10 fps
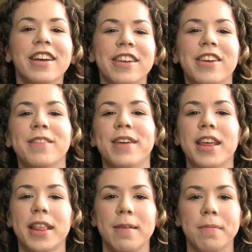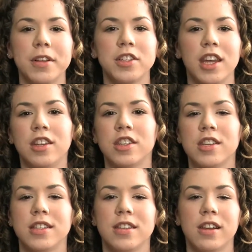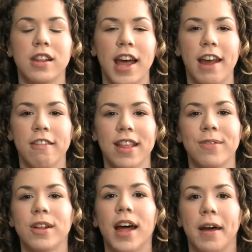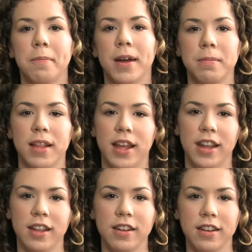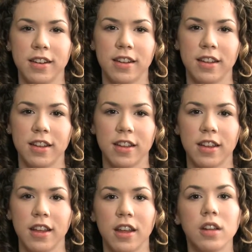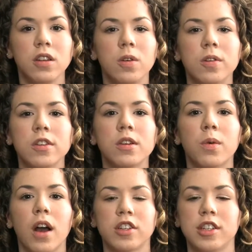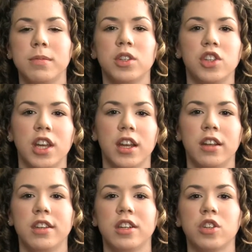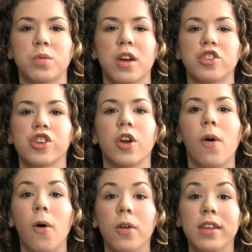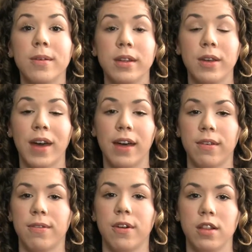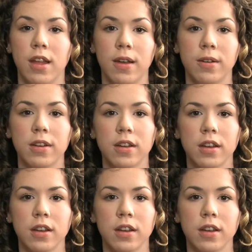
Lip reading: You can make simple changes in your lives that will help our planet. Use your washing machine and dishwasher only when you have a full load.